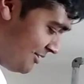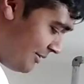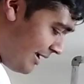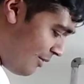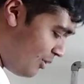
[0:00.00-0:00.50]

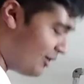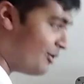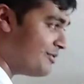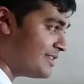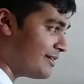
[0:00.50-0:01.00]
So we get 1
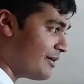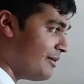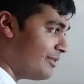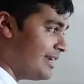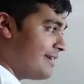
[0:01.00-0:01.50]
lot of 0
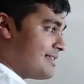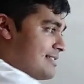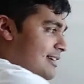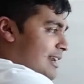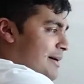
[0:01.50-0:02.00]
on the
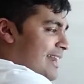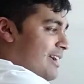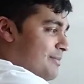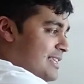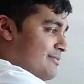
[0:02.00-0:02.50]
left-hand side. I'm adding
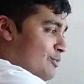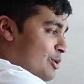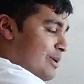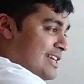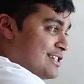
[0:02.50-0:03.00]
up these
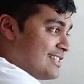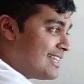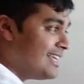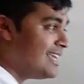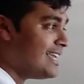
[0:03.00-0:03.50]
4
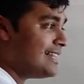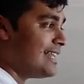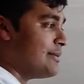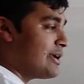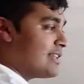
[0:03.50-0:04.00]
equations.
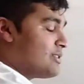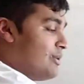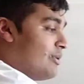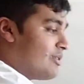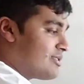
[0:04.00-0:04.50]
Then we get
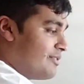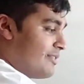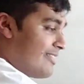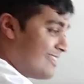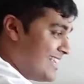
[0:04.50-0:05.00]
2 lots
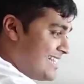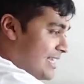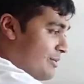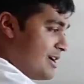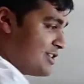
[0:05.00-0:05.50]
of this
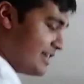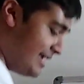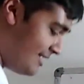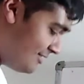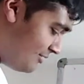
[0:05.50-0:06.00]
equation
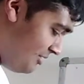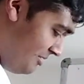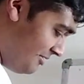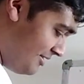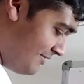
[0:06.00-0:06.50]
here. So
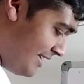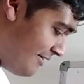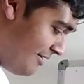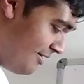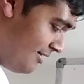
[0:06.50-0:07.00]
2 lots of
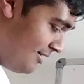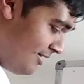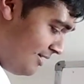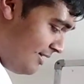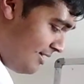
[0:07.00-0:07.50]
0.
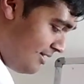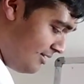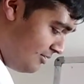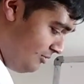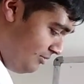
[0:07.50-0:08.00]

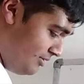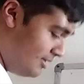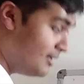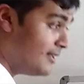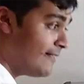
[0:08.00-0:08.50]
Ooh.
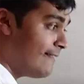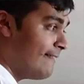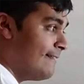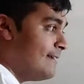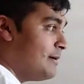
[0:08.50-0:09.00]

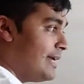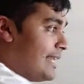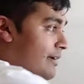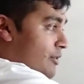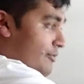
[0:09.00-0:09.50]
And
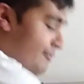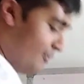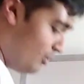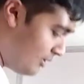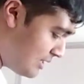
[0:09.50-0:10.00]
then I've got
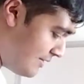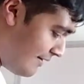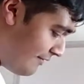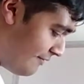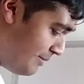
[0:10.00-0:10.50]
4 lots of
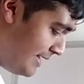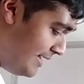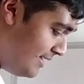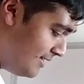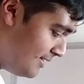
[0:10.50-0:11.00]
f of
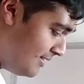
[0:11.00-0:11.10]
p.